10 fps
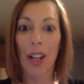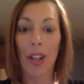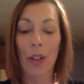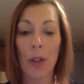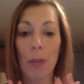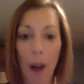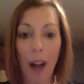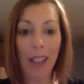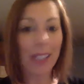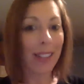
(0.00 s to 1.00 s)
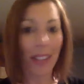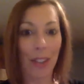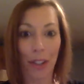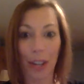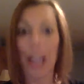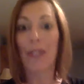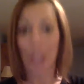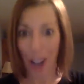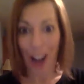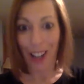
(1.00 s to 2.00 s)
your body doesn't crave
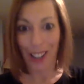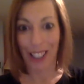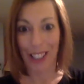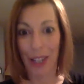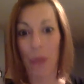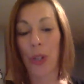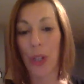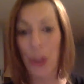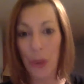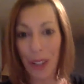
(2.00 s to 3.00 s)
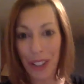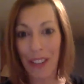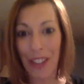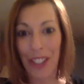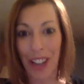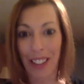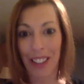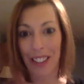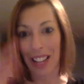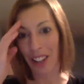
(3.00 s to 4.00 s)
chocolate. When you are craving
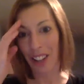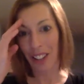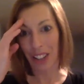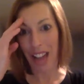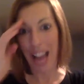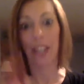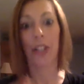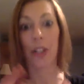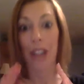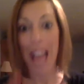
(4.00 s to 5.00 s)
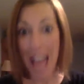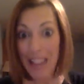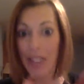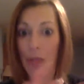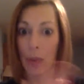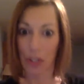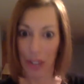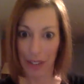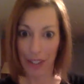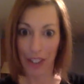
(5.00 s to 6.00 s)
chocolate, that's all in your head. Your head is what's
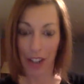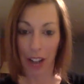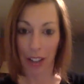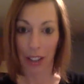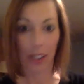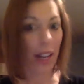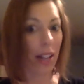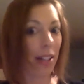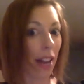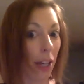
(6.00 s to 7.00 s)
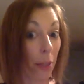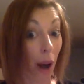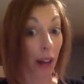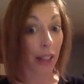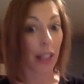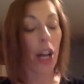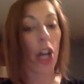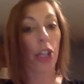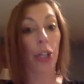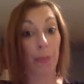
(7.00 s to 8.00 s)
craving chocolate. It's not your body.
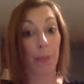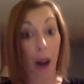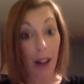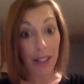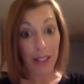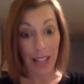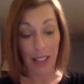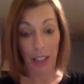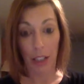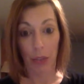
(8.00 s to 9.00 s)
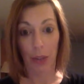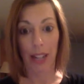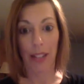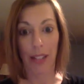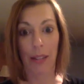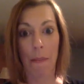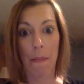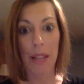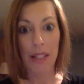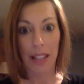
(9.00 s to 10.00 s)
Your body's telling you it's
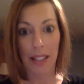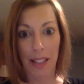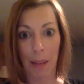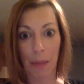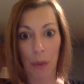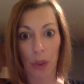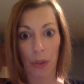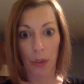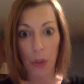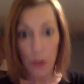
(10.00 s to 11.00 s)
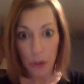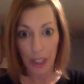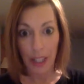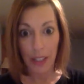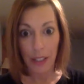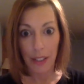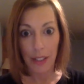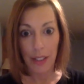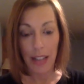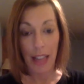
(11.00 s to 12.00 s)
missing some sort of nutrient,
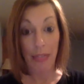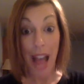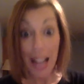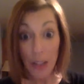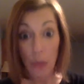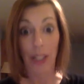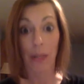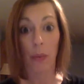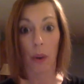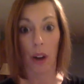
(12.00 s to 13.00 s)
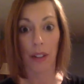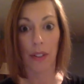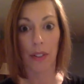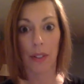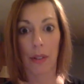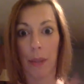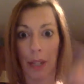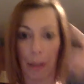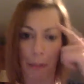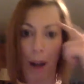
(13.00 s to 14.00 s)
And that's what it wants. But
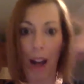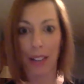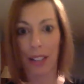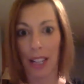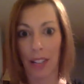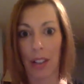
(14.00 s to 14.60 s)
your mind thinks,